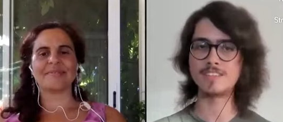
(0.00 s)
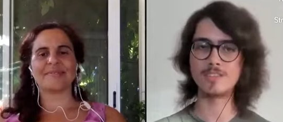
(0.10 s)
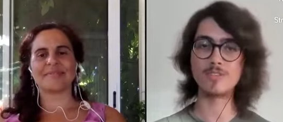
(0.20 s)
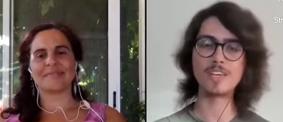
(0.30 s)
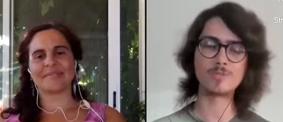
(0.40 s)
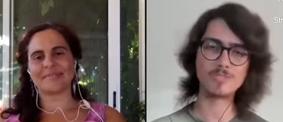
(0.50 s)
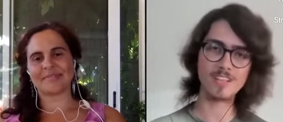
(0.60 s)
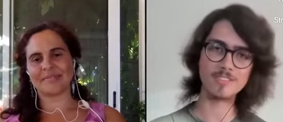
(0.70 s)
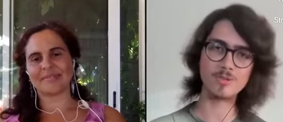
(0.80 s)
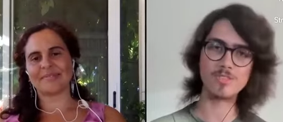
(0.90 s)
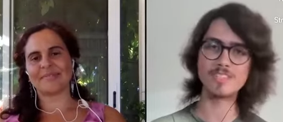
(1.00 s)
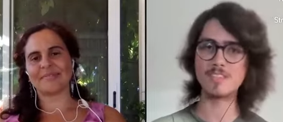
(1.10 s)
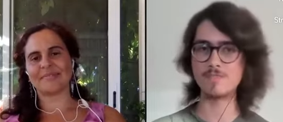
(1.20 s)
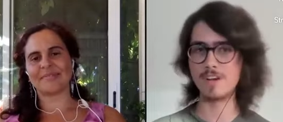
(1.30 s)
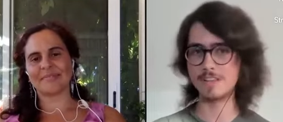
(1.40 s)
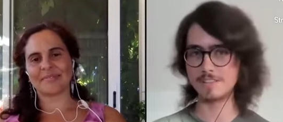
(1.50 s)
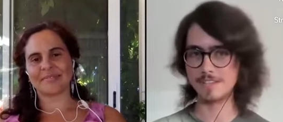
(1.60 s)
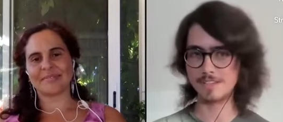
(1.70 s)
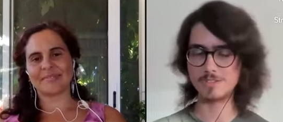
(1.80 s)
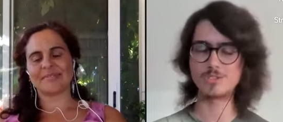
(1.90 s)
Speaker 1: and so that was also a
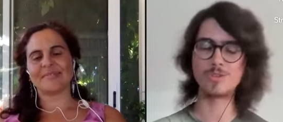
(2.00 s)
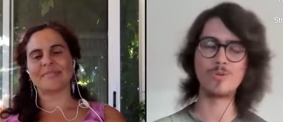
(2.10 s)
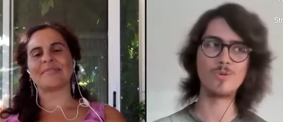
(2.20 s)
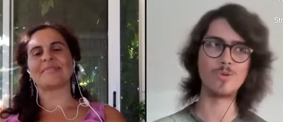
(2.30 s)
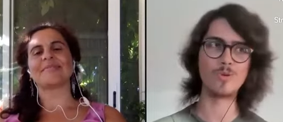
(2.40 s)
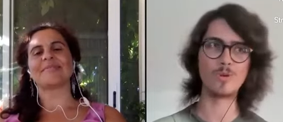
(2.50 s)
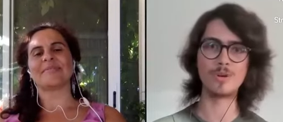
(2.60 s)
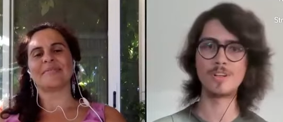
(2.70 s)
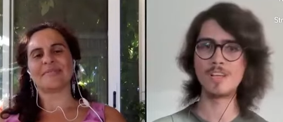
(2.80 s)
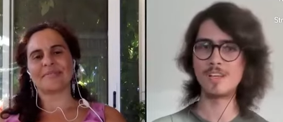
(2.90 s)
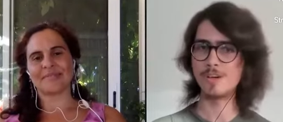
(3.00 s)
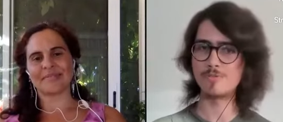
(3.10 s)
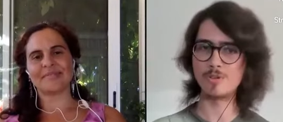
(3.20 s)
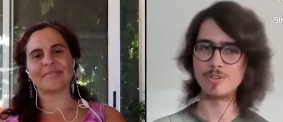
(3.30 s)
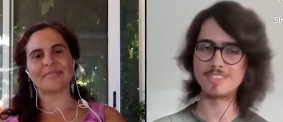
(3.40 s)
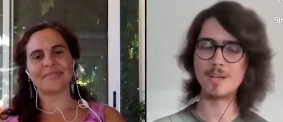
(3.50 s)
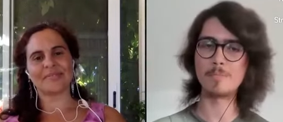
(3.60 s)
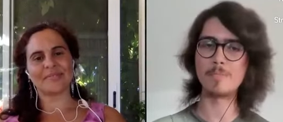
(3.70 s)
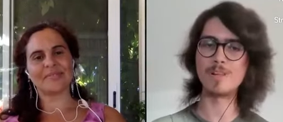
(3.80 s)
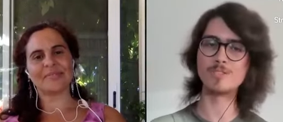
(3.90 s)
disadvantage. Or, for
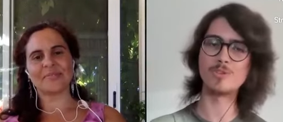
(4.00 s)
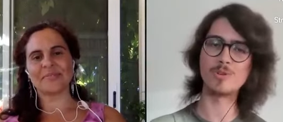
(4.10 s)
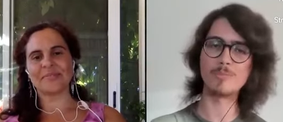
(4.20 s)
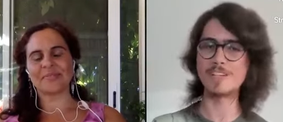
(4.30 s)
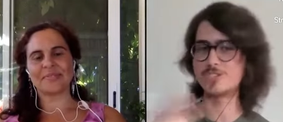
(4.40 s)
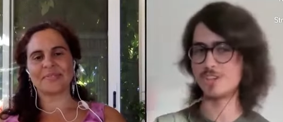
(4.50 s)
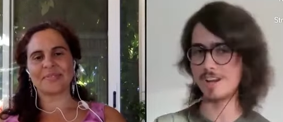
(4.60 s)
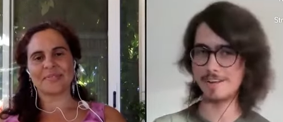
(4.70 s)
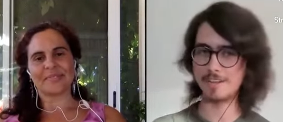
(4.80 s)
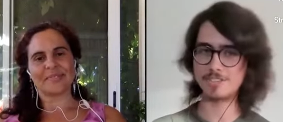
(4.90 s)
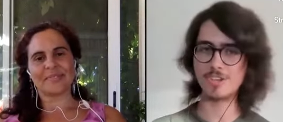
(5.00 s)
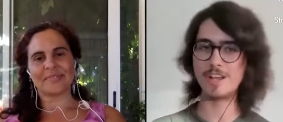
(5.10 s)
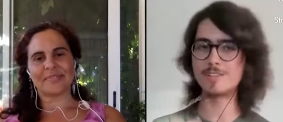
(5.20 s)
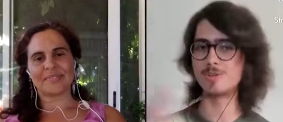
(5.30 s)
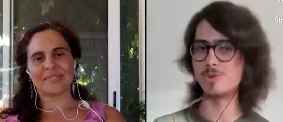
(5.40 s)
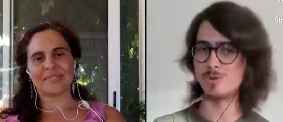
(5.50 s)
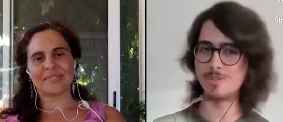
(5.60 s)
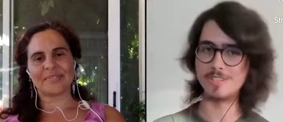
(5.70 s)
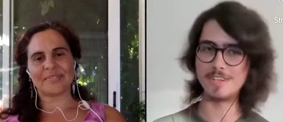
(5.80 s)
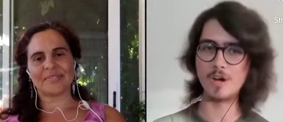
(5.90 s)
example, during my
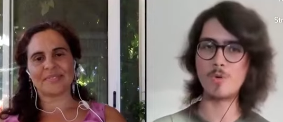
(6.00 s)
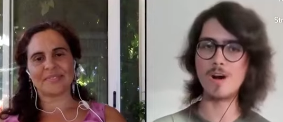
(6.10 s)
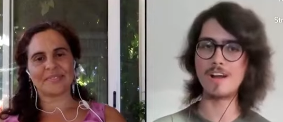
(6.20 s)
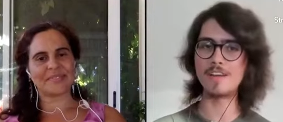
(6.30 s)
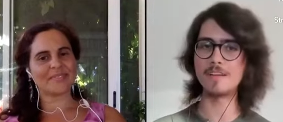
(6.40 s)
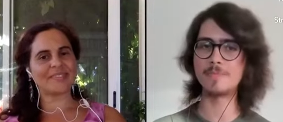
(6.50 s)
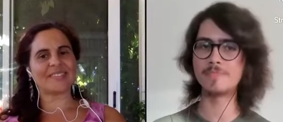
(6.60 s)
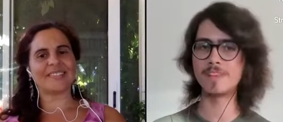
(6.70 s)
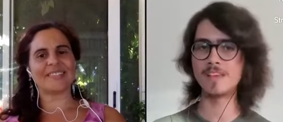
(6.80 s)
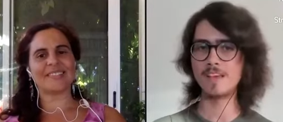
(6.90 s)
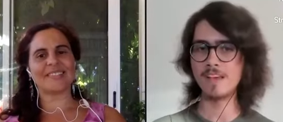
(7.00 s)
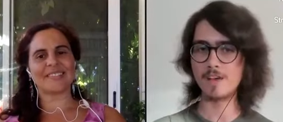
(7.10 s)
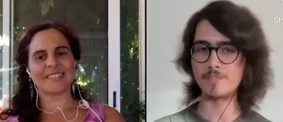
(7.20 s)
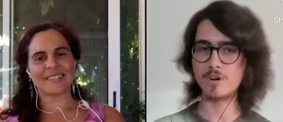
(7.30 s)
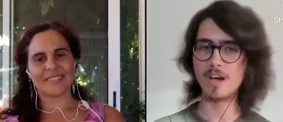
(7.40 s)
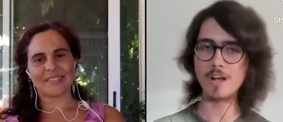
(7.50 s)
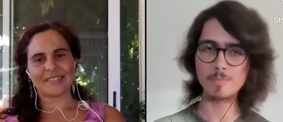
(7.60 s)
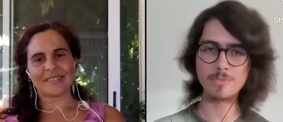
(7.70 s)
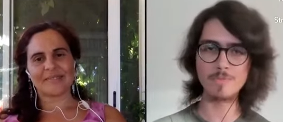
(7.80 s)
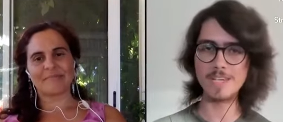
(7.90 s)
childhood, no one ever
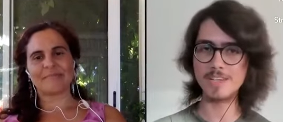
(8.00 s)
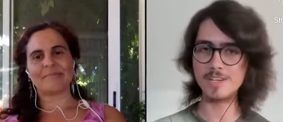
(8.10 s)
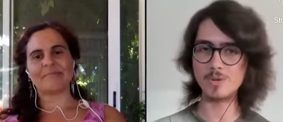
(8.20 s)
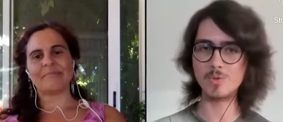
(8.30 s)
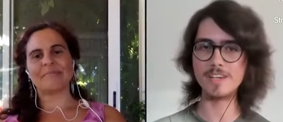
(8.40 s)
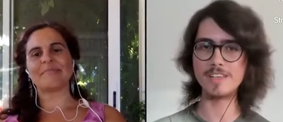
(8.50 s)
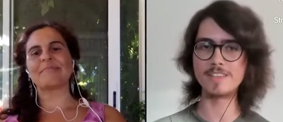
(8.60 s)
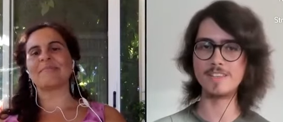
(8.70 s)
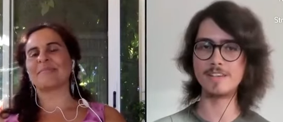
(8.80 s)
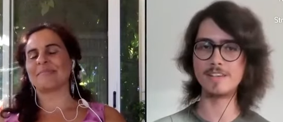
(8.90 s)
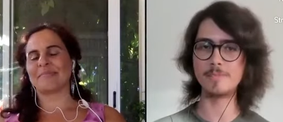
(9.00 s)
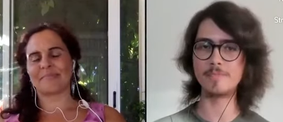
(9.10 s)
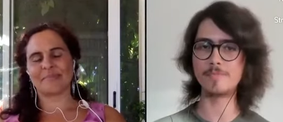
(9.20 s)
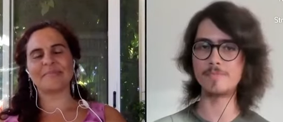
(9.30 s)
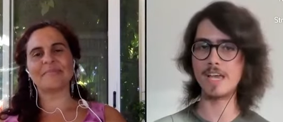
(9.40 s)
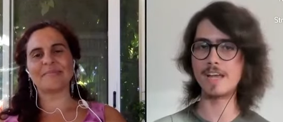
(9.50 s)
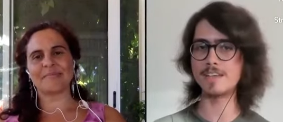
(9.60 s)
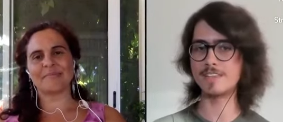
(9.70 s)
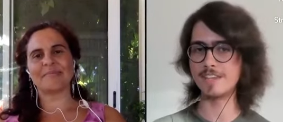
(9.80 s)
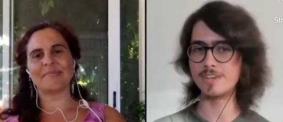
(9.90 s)
helped me with
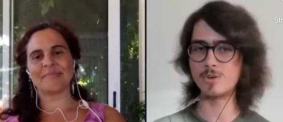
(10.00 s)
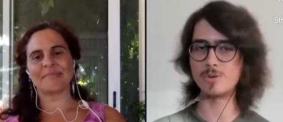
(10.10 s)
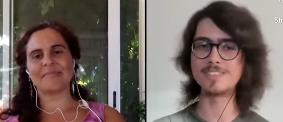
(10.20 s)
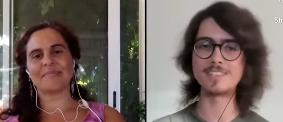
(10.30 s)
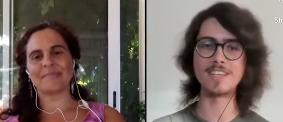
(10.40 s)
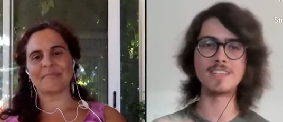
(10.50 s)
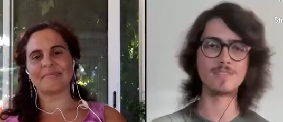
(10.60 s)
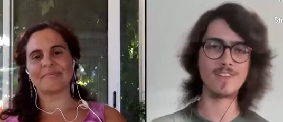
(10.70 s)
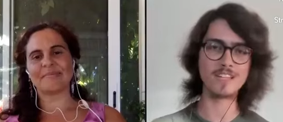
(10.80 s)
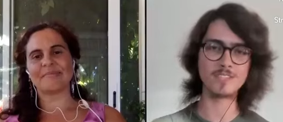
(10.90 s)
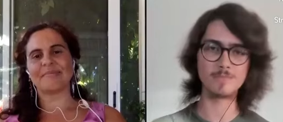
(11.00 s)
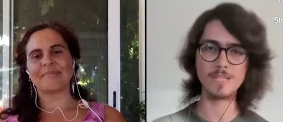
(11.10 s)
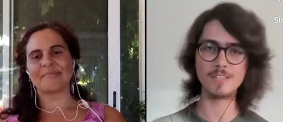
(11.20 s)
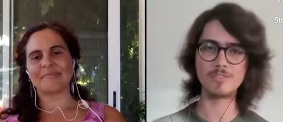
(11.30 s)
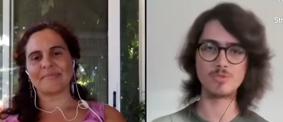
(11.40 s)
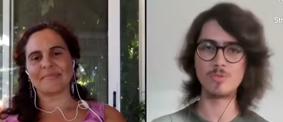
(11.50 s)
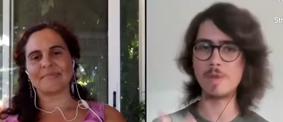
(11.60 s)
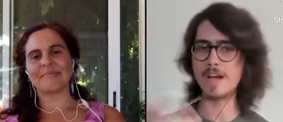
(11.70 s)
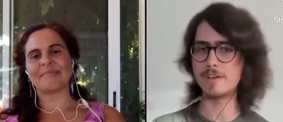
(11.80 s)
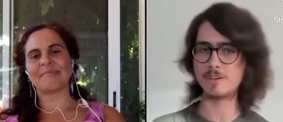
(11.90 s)
anything or incentivized me to do
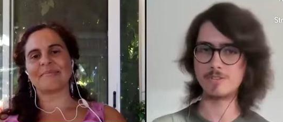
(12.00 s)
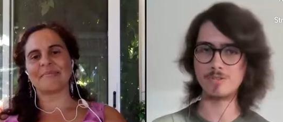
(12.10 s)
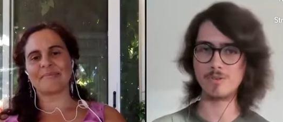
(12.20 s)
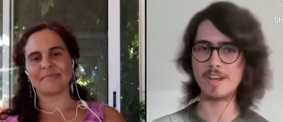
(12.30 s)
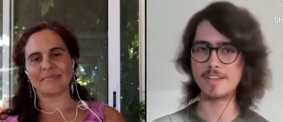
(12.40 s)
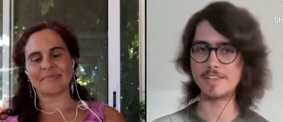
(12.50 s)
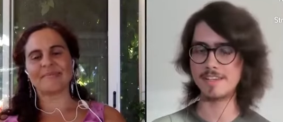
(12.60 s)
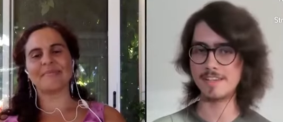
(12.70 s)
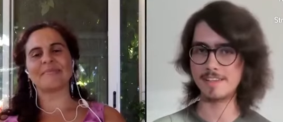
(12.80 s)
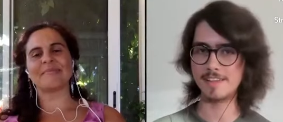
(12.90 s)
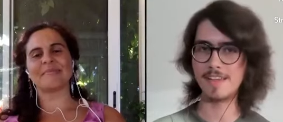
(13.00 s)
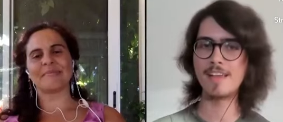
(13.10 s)
better or anything.